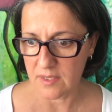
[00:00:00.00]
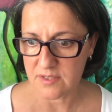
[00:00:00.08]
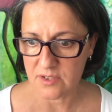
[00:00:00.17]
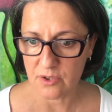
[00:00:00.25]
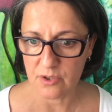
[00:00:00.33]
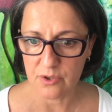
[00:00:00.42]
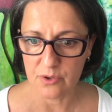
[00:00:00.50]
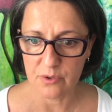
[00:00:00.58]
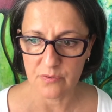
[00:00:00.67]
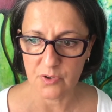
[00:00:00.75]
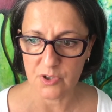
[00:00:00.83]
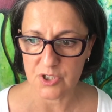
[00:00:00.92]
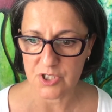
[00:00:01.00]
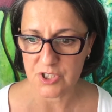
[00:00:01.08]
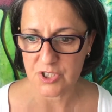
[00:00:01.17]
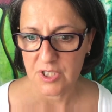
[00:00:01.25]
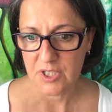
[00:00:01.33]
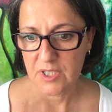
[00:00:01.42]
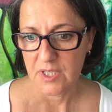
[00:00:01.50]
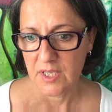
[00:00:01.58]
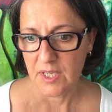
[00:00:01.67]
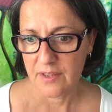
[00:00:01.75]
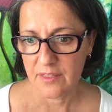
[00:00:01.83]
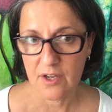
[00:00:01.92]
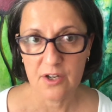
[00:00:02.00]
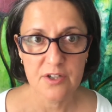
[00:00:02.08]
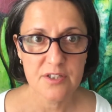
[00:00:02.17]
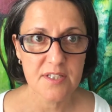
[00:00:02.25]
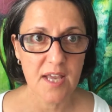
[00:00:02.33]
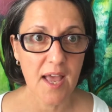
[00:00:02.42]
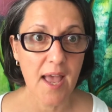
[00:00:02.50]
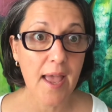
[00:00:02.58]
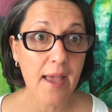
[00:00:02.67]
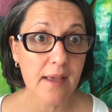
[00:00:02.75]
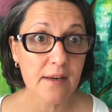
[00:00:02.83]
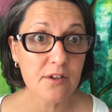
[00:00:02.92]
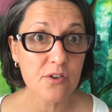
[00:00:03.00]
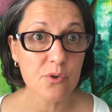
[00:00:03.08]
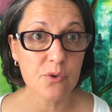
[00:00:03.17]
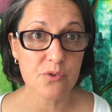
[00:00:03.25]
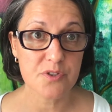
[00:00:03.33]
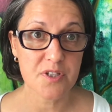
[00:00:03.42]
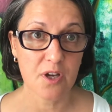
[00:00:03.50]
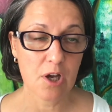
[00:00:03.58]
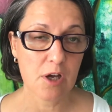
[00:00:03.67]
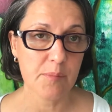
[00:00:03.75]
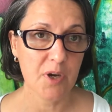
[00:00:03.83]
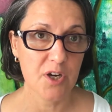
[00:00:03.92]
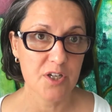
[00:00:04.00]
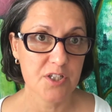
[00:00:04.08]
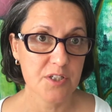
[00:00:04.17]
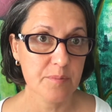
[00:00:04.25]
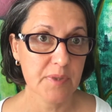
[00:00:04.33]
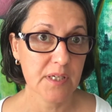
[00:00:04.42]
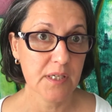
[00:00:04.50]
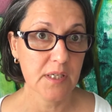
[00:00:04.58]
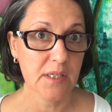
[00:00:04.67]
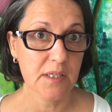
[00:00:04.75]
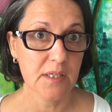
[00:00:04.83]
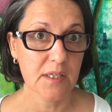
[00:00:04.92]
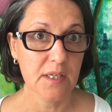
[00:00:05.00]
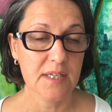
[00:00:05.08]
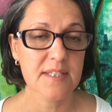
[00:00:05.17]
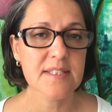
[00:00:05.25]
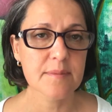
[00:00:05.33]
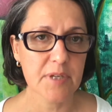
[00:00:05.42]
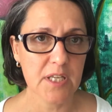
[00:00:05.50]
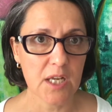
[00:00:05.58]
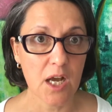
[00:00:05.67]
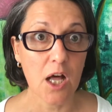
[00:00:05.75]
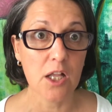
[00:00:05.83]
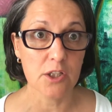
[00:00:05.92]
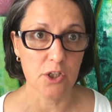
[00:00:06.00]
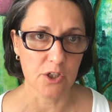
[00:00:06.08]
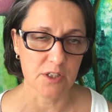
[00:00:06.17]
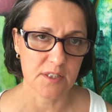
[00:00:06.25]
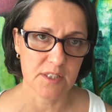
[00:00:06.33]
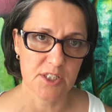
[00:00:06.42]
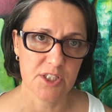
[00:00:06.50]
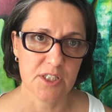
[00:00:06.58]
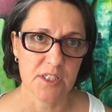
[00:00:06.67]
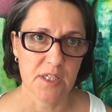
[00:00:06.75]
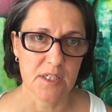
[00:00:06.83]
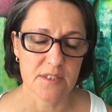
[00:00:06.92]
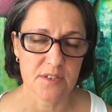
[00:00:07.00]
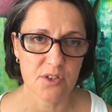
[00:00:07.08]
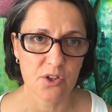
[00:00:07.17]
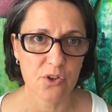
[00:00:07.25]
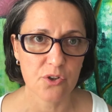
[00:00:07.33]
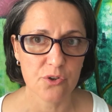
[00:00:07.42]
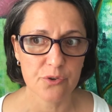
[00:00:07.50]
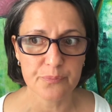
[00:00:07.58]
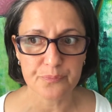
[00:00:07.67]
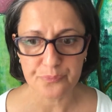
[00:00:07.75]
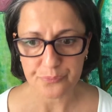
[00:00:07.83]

So I've got those. And also I'm going to be exhibiting a lot this year. So